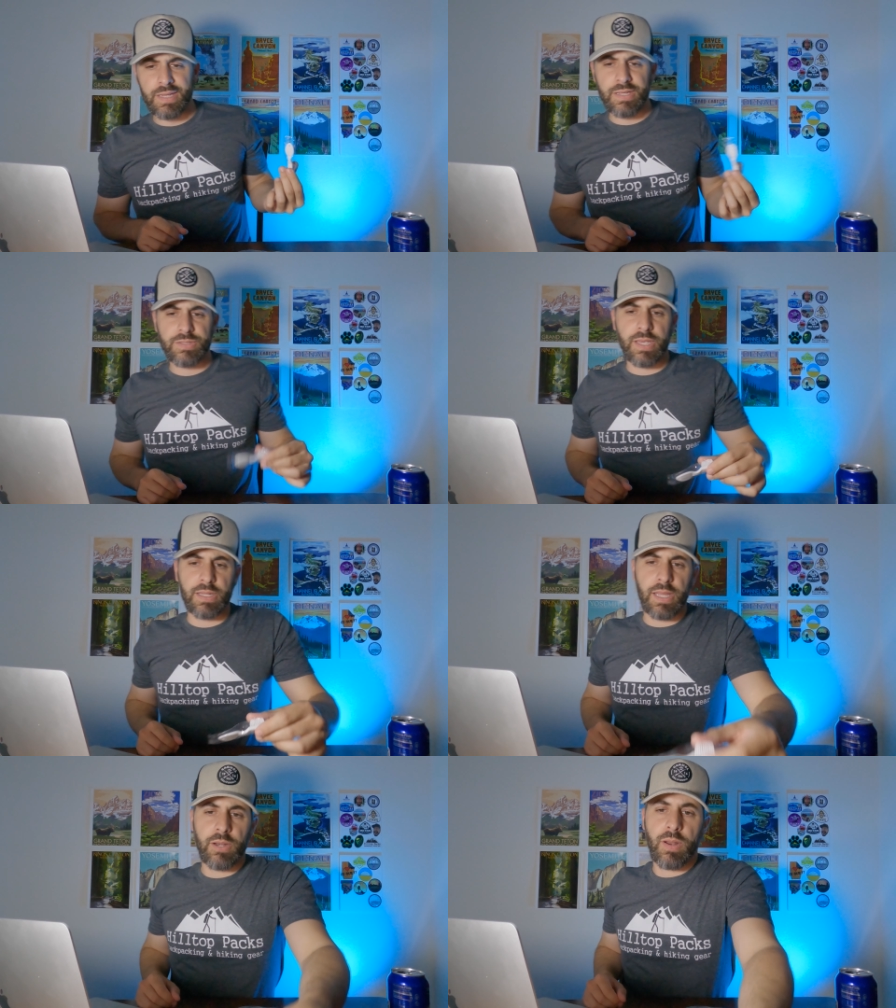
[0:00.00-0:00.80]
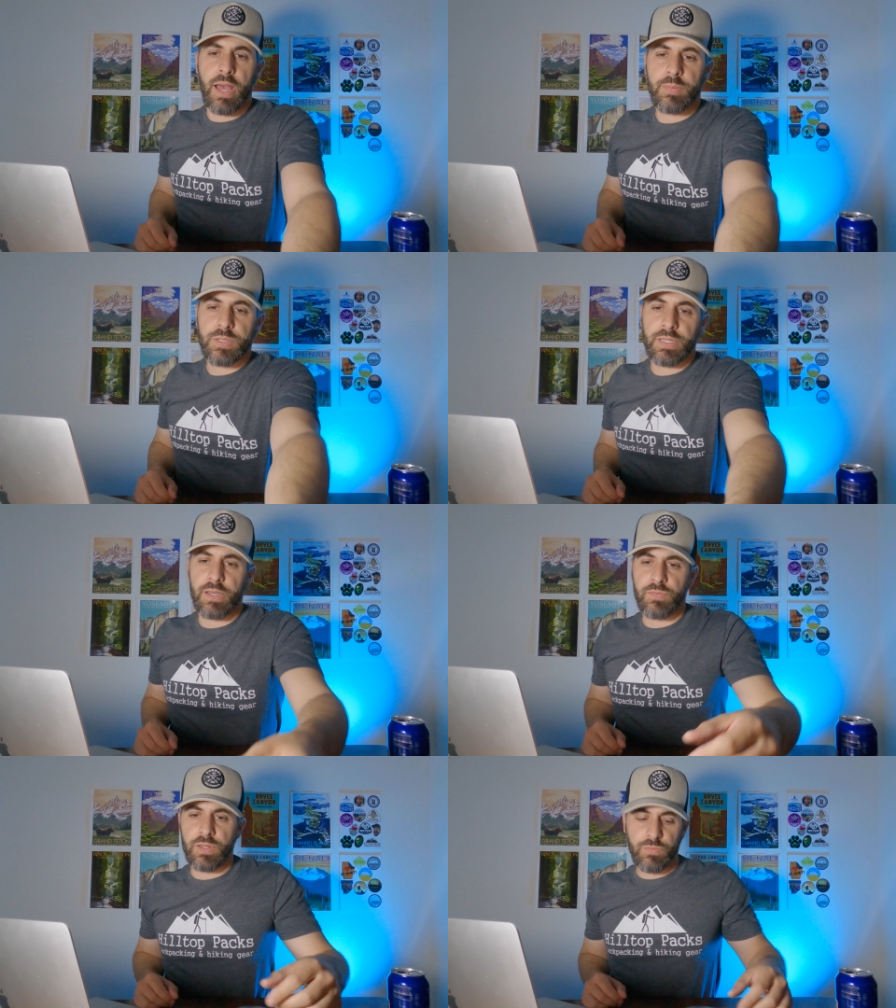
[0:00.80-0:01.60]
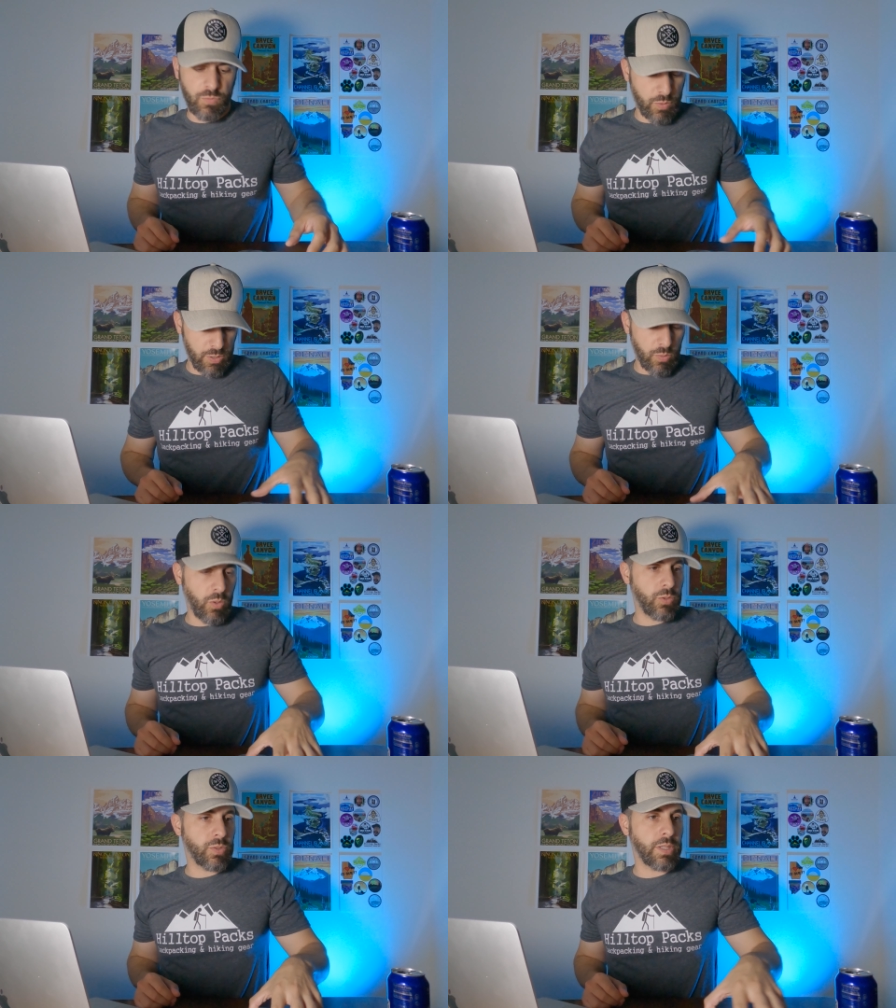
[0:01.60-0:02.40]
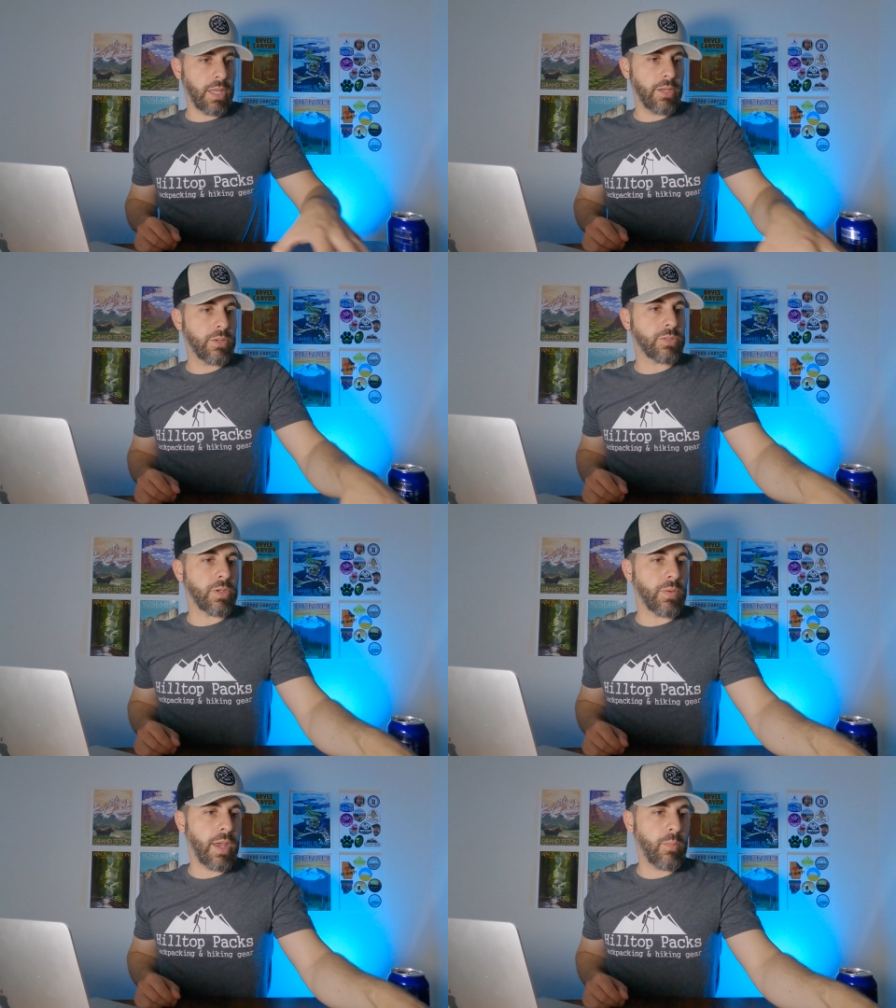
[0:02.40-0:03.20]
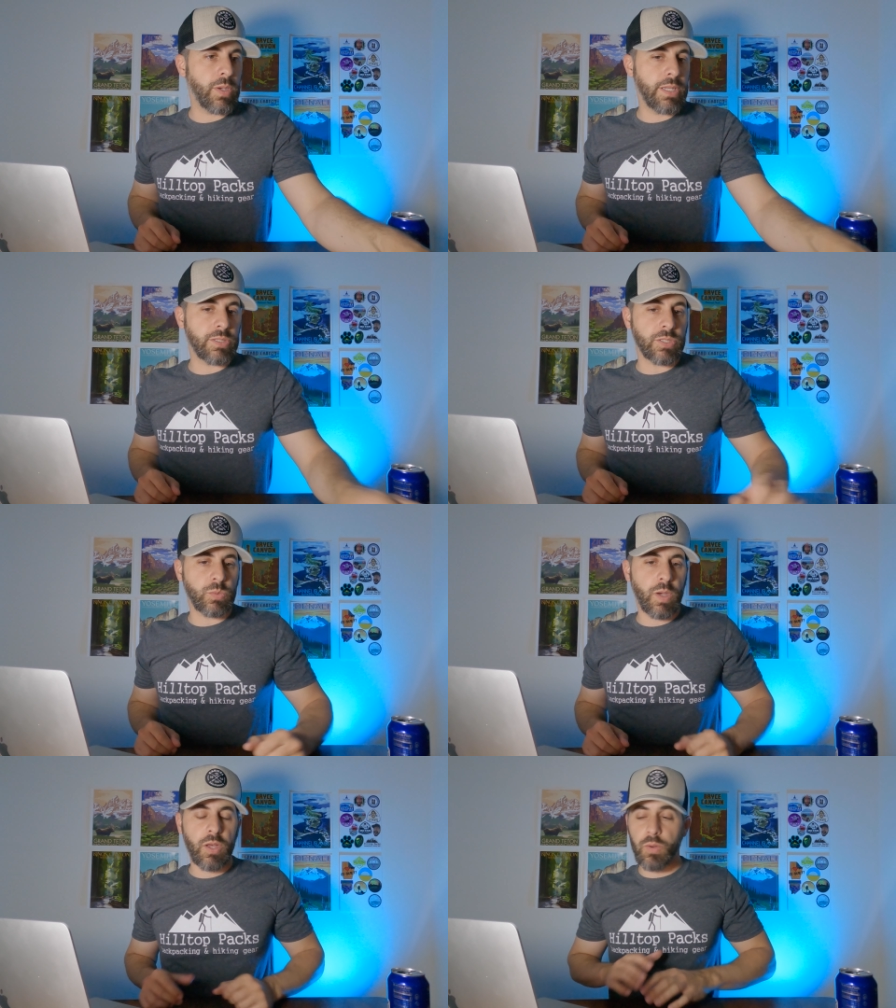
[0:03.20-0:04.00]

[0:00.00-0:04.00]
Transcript: is a lighter option definitely for you ultra lighters and gram weenies as well.